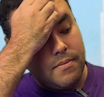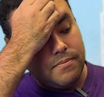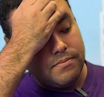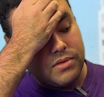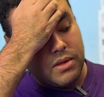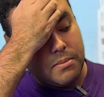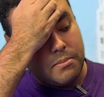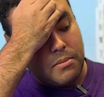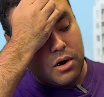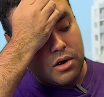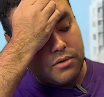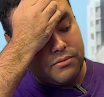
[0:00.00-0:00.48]

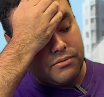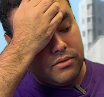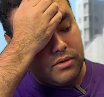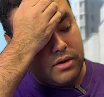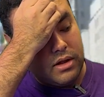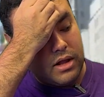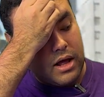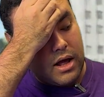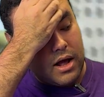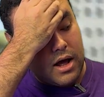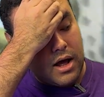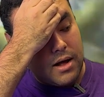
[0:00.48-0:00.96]
the
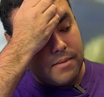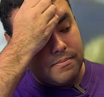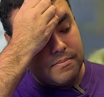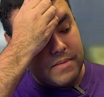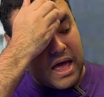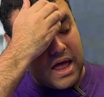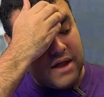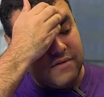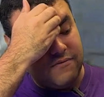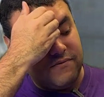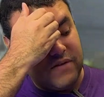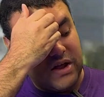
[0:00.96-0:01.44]
Marvel
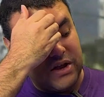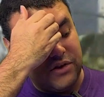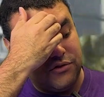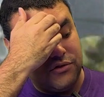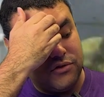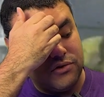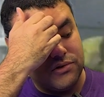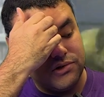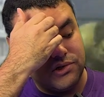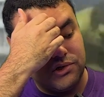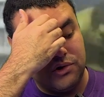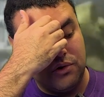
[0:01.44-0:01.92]

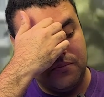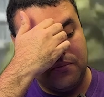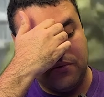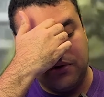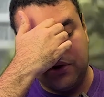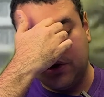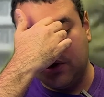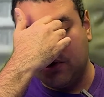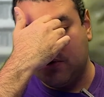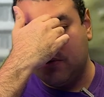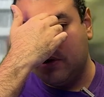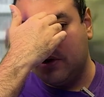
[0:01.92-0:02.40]
Adventures
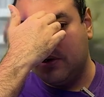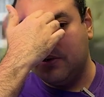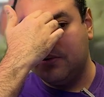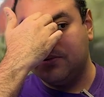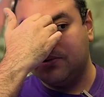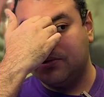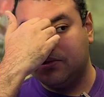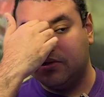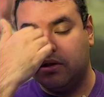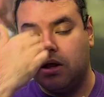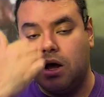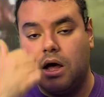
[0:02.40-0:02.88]

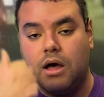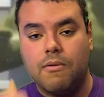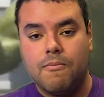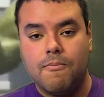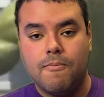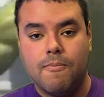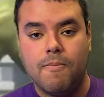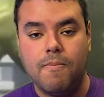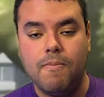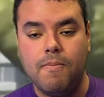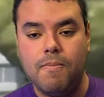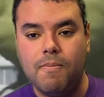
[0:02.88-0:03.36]
superheroes.
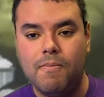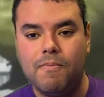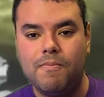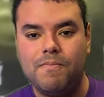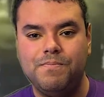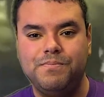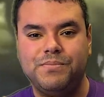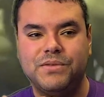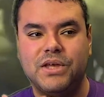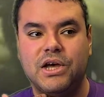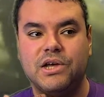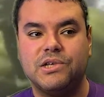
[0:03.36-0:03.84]

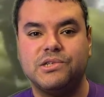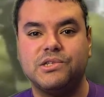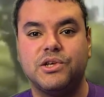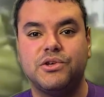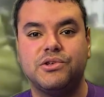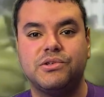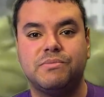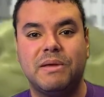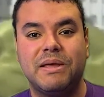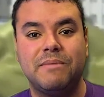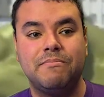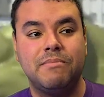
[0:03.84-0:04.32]

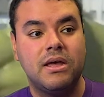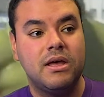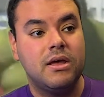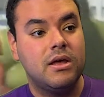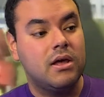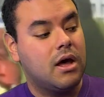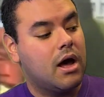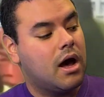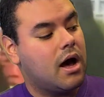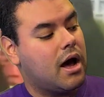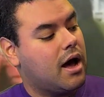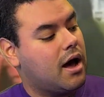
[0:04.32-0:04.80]
Excuse me.
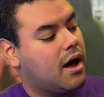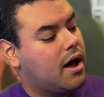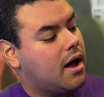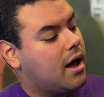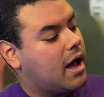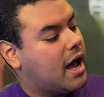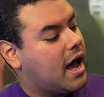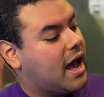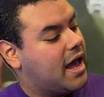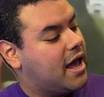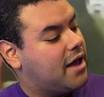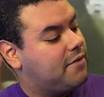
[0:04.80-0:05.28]

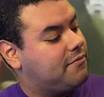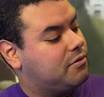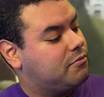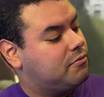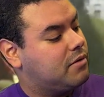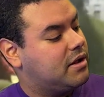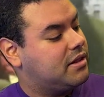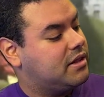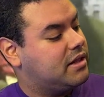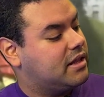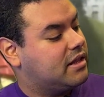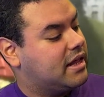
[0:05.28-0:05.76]
I haven't
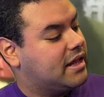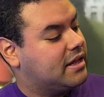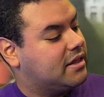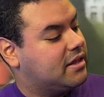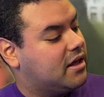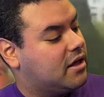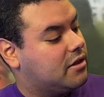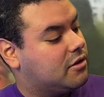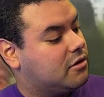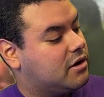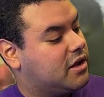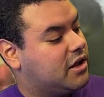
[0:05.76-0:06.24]
read
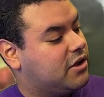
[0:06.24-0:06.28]
the other